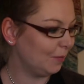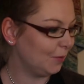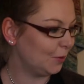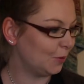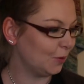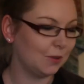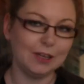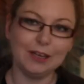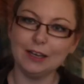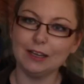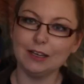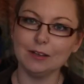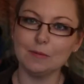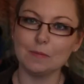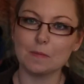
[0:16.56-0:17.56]

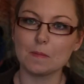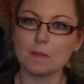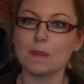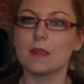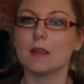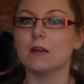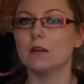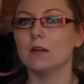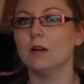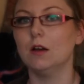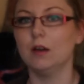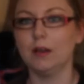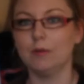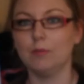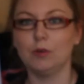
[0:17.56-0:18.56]
Today
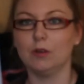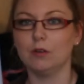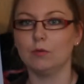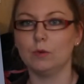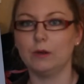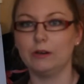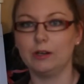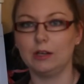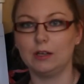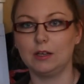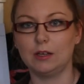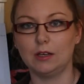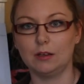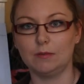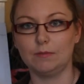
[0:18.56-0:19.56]
I am not
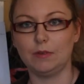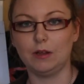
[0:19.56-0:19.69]
wearing a